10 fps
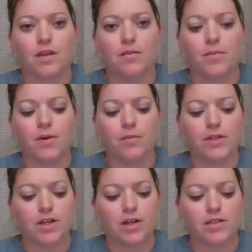But we
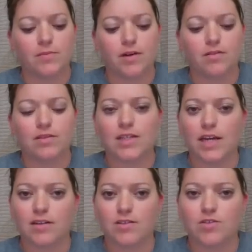talked about
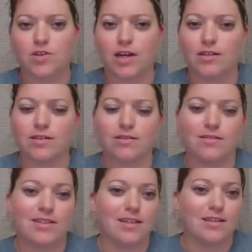Dad's trying to
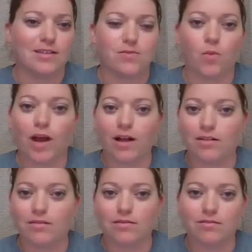dig this
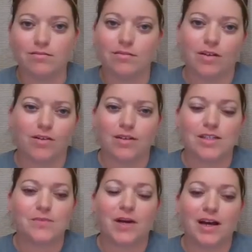well or
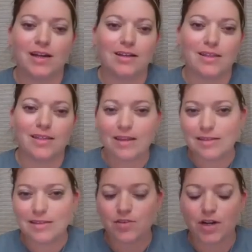this pond he thinks
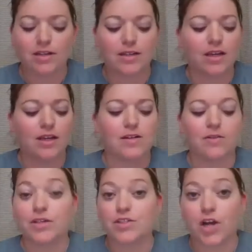he's trying to dig. He's not
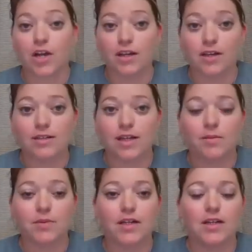really talking to
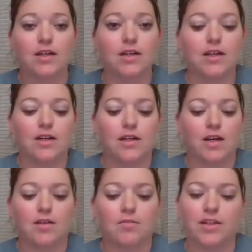anybody.
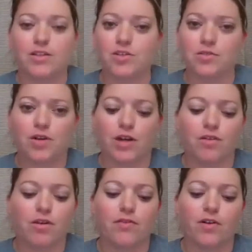And Billy Joe's trying to
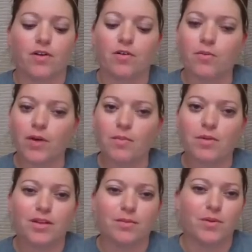grieve in her own way,
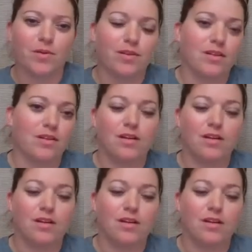but they're both